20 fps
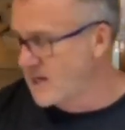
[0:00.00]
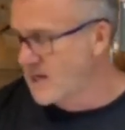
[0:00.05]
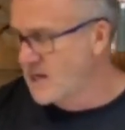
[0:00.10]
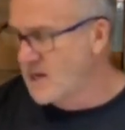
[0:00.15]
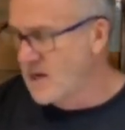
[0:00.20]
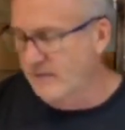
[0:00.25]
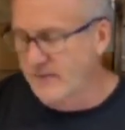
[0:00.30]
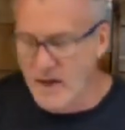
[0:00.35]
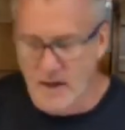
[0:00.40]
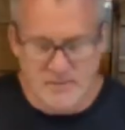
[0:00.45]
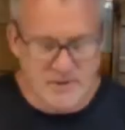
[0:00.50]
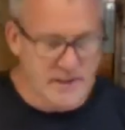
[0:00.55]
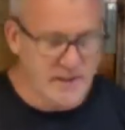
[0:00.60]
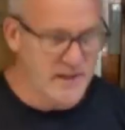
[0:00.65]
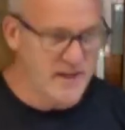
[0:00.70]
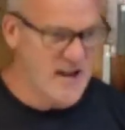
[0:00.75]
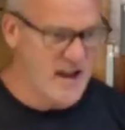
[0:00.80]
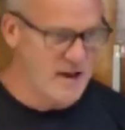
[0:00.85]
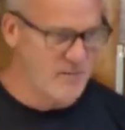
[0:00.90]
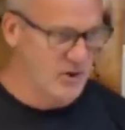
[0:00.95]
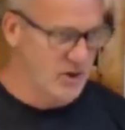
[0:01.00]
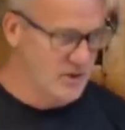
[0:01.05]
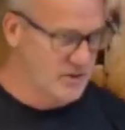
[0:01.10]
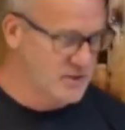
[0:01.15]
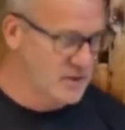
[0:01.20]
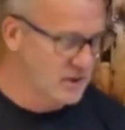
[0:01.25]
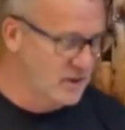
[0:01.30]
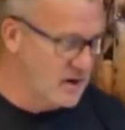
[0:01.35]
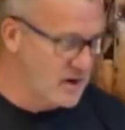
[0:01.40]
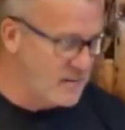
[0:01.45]
I've come to the neighborhood to
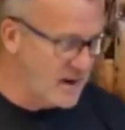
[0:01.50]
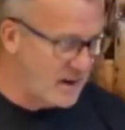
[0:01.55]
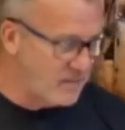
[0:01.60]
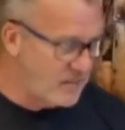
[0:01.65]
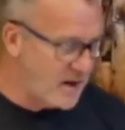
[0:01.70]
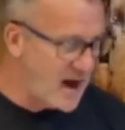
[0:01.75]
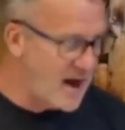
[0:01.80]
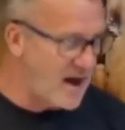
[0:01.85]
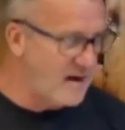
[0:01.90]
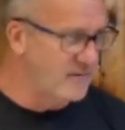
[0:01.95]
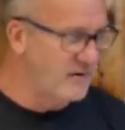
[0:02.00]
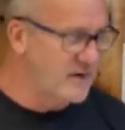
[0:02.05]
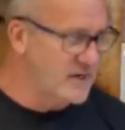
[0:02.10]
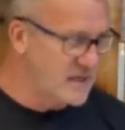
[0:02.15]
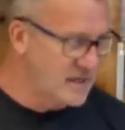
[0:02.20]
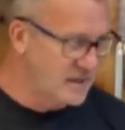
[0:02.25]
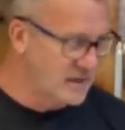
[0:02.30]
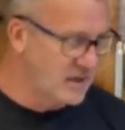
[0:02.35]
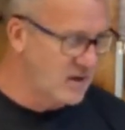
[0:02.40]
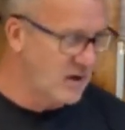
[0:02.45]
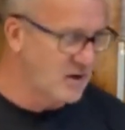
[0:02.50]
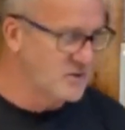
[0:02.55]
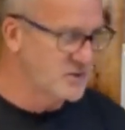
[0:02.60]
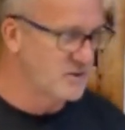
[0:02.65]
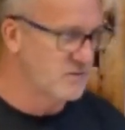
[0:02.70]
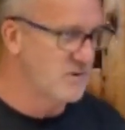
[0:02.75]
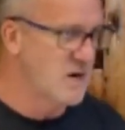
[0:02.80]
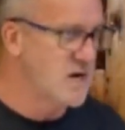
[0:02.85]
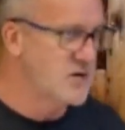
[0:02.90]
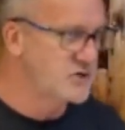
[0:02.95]
learn about poverty and
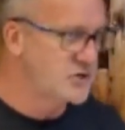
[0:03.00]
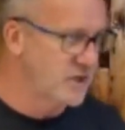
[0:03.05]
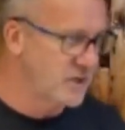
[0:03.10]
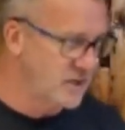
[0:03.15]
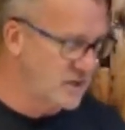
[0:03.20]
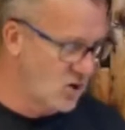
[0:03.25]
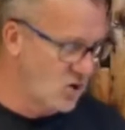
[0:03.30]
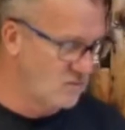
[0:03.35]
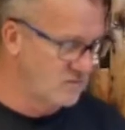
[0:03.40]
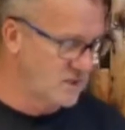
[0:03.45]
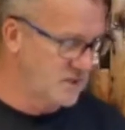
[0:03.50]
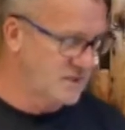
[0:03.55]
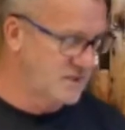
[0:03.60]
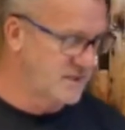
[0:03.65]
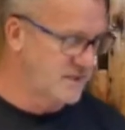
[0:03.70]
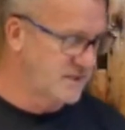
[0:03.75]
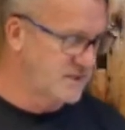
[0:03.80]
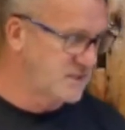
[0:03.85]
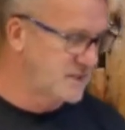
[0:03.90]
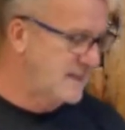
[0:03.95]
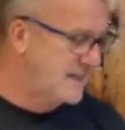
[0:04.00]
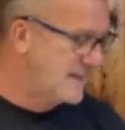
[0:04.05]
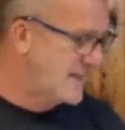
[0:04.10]
incarceration and homelessness.